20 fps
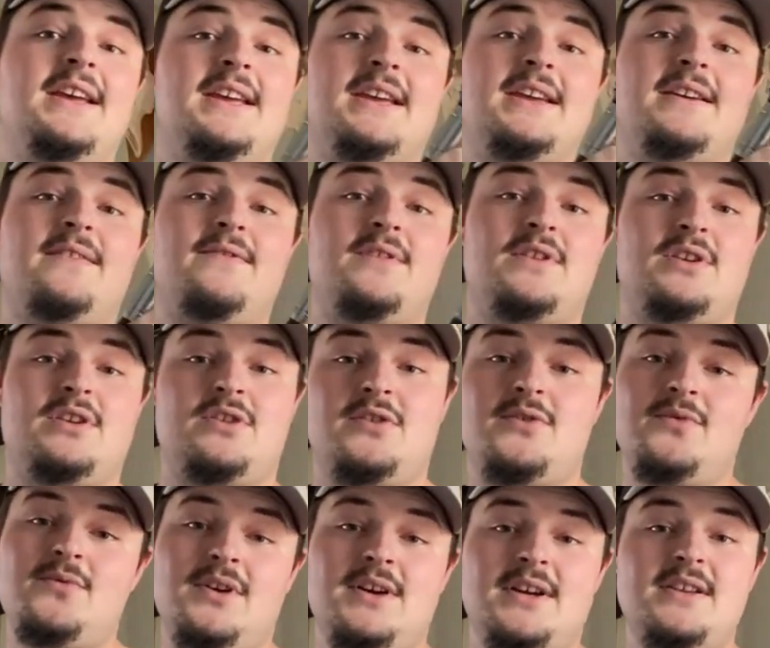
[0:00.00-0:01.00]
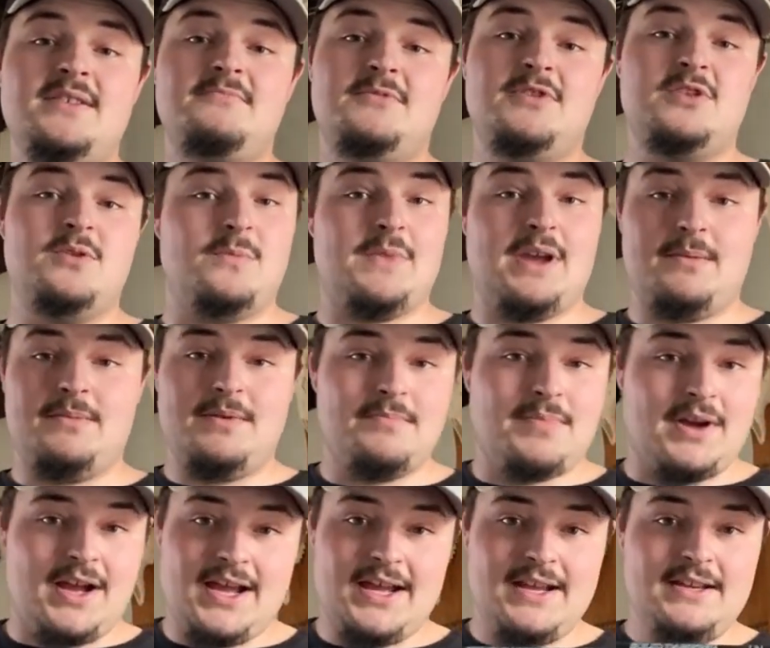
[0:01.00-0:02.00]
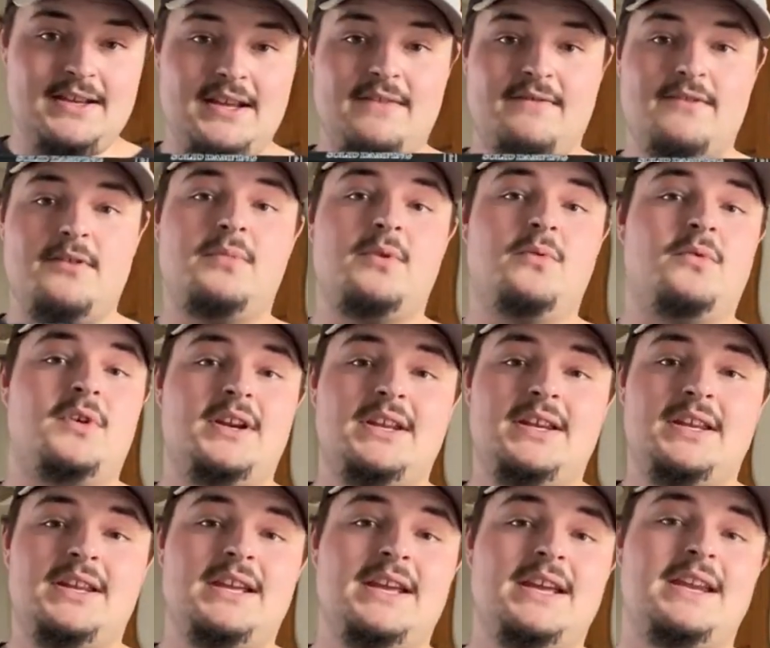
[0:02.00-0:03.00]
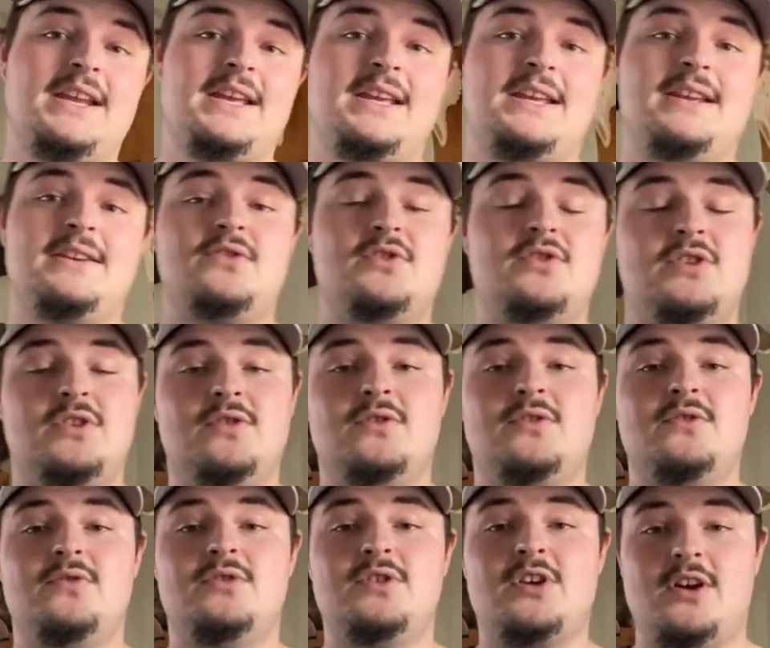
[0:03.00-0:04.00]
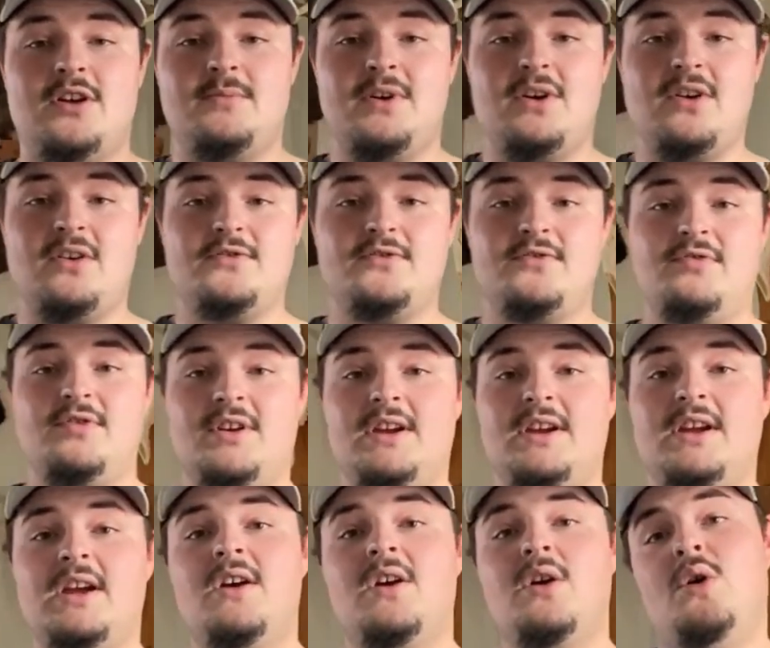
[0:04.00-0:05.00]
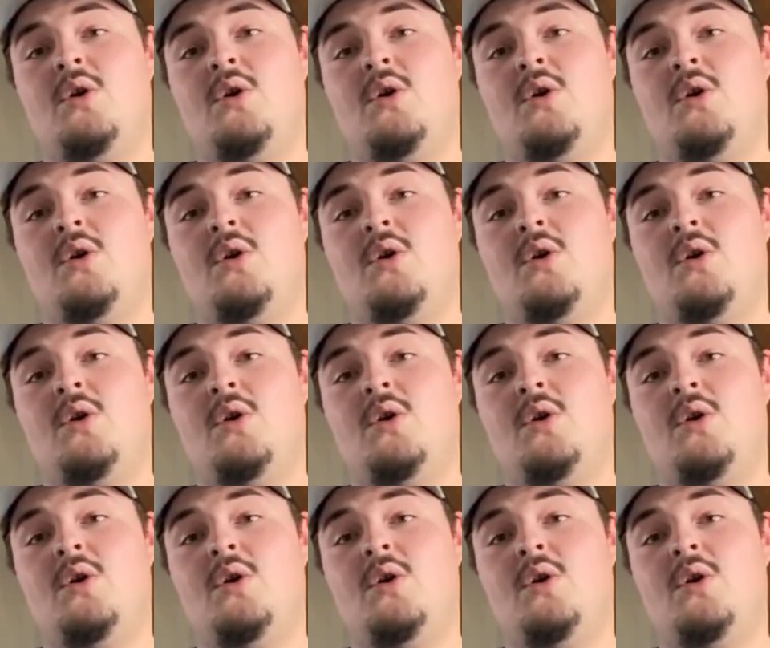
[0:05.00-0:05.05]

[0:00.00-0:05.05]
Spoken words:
if you want to maybe buy it, if you've been wanting to get into tournament archery,